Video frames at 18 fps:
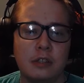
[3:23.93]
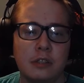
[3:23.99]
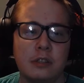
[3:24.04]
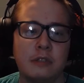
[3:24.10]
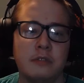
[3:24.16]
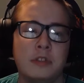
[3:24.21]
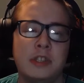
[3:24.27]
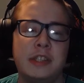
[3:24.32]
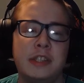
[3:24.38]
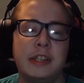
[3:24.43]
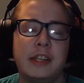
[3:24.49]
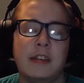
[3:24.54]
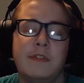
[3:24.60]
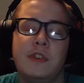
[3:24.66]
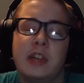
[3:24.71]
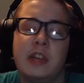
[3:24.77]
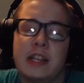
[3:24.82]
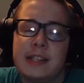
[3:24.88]
Just to
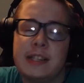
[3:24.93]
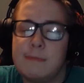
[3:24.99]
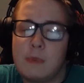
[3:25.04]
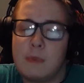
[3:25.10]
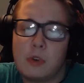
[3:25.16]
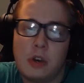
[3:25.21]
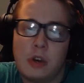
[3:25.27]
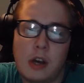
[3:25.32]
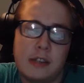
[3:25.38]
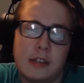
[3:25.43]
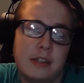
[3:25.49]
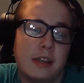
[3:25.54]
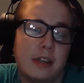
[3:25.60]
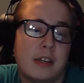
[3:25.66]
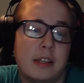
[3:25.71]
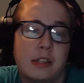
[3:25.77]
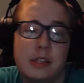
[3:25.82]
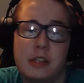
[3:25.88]
give you guys some more
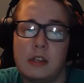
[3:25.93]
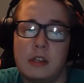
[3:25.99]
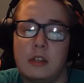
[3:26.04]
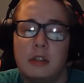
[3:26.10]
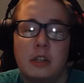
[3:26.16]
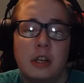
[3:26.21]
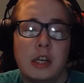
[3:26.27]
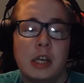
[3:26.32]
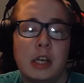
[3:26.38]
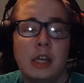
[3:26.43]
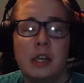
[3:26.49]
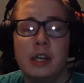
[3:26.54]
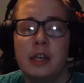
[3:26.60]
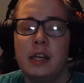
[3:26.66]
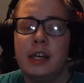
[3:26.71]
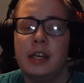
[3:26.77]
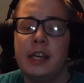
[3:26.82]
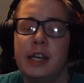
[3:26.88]
content, so.
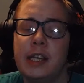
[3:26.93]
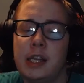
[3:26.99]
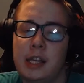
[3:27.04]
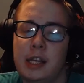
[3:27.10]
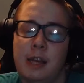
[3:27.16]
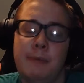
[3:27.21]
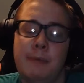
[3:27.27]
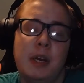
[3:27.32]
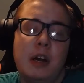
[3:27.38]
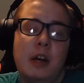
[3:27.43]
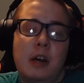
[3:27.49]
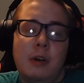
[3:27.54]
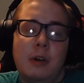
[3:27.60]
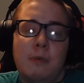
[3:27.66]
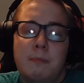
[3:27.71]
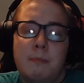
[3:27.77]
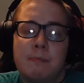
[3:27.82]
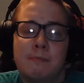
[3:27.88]
Again, let me know.
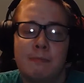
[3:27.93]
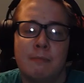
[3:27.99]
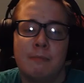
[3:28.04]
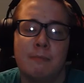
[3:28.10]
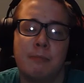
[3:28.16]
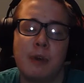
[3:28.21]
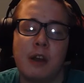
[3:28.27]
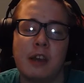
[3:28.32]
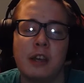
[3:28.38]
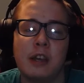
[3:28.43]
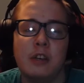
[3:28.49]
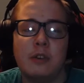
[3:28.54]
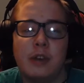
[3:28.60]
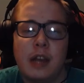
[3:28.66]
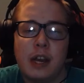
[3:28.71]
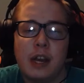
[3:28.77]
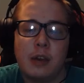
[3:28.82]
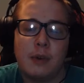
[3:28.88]
Probably gonna do
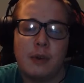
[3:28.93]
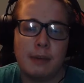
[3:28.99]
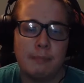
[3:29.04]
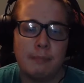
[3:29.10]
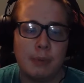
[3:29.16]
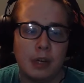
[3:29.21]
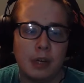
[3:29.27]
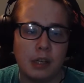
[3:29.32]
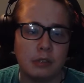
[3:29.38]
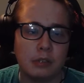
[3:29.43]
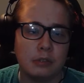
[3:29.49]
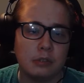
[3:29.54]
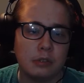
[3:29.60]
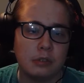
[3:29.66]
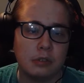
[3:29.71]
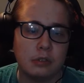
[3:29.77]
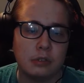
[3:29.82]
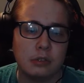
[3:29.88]
it anyway, but
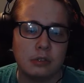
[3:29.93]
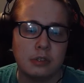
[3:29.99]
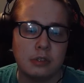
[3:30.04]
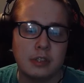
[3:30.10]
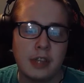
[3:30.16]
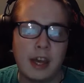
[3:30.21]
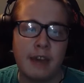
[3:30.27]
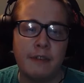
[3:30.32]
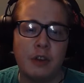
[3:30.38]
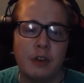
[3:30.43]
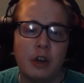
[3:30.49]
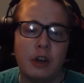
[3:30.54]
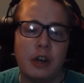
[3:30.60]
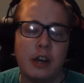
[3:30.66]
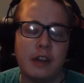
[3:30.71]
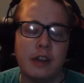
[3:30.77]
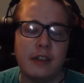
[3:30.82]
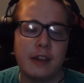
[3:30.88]
haven't heard
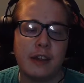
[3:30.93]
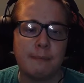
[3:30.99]
anything.